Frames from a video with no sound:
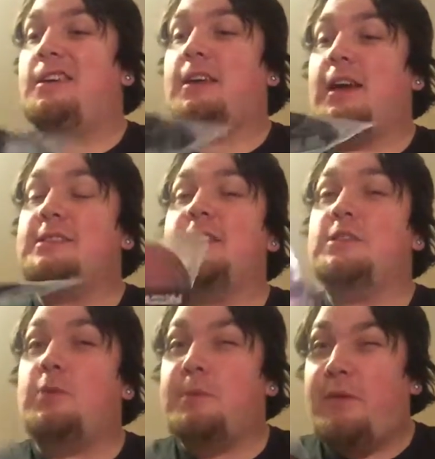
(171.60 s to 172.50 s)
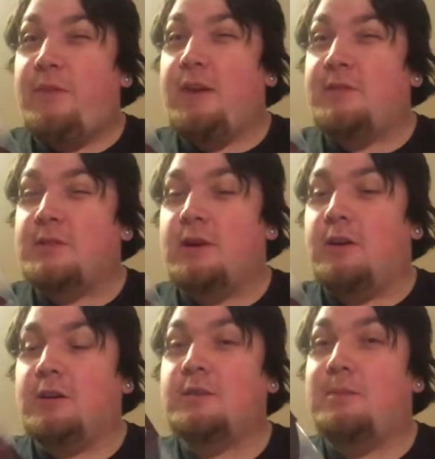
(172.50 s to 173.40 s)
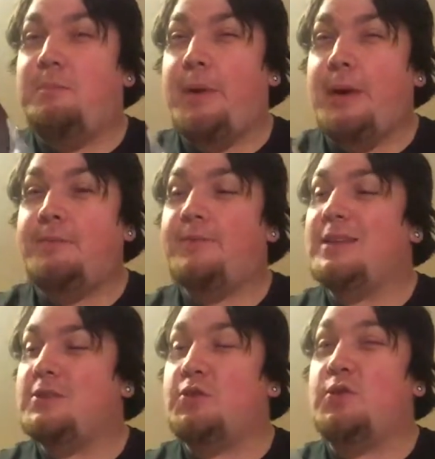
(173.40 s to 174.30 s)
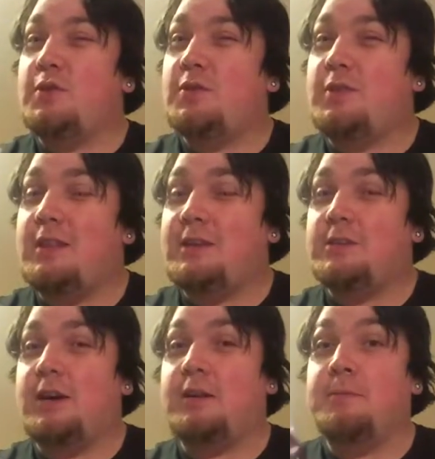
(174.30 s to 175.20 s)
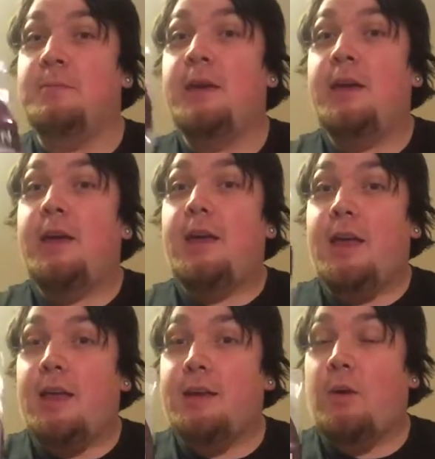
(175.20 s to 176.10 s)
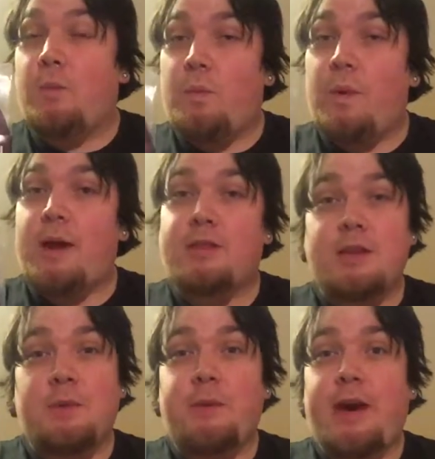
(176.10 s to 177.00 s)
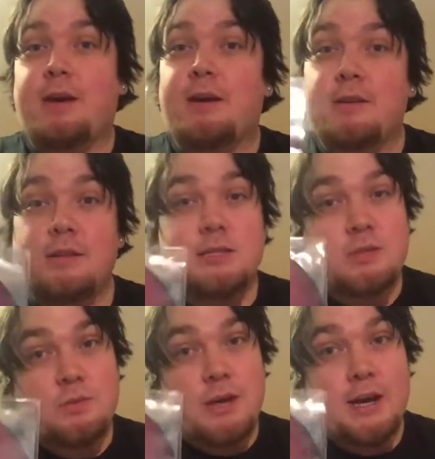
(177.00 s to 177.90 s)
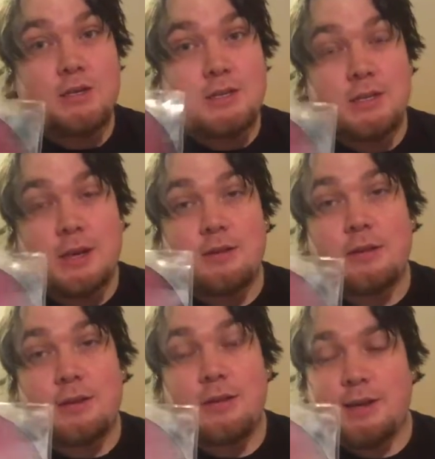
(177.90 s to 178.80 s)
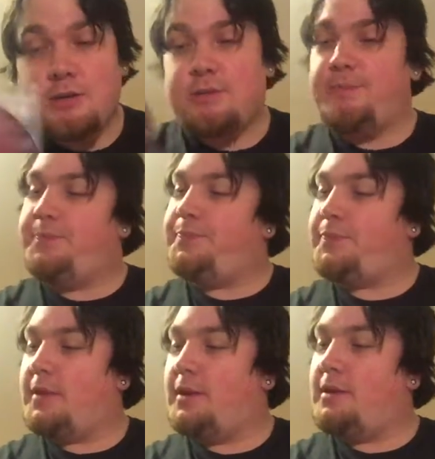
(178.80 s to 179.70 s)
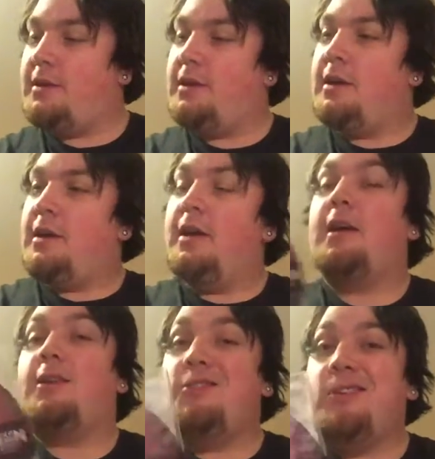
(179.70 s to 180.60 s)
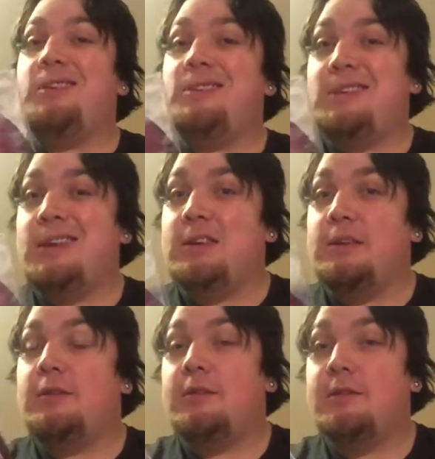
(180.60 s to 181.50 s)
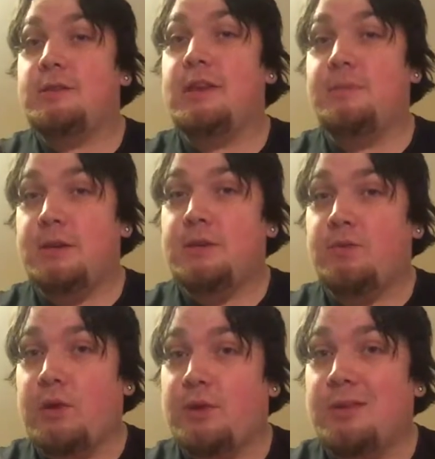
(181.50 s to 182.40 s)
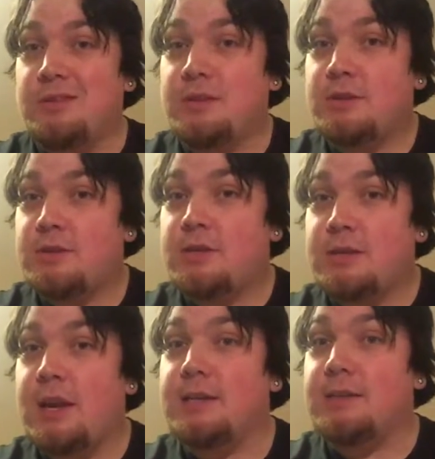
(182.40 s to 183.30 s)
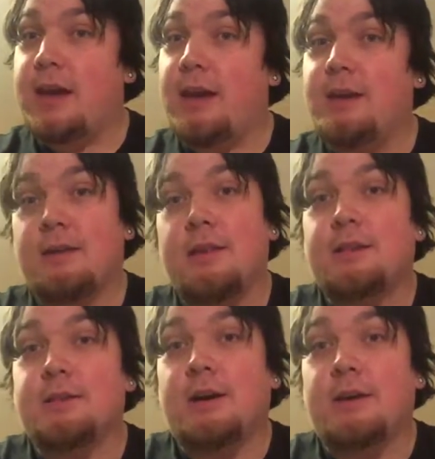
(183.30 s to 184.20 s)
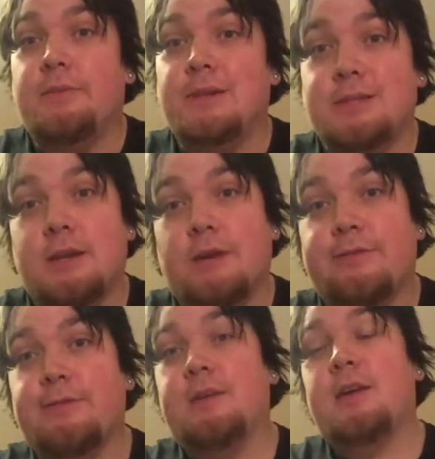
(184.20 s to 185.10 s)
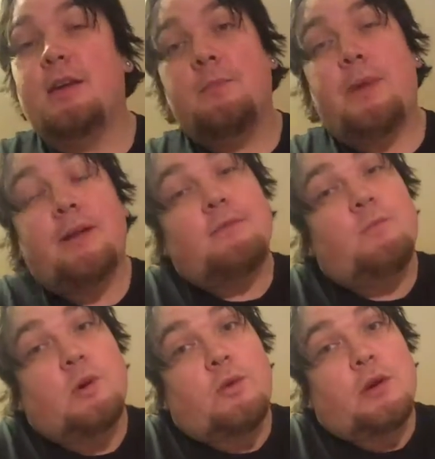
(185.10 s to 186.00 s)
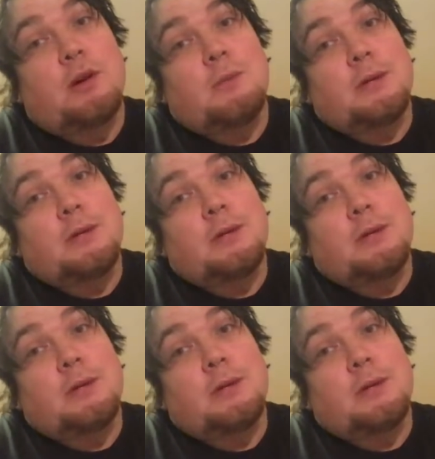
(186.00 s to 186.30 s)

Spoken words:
can't say it's one of my favourite songs, but it's a cool little collector's item. And when I think back, this is what actually started the collection. Not intended to get me into records, just as a collector's item itself. But look where it got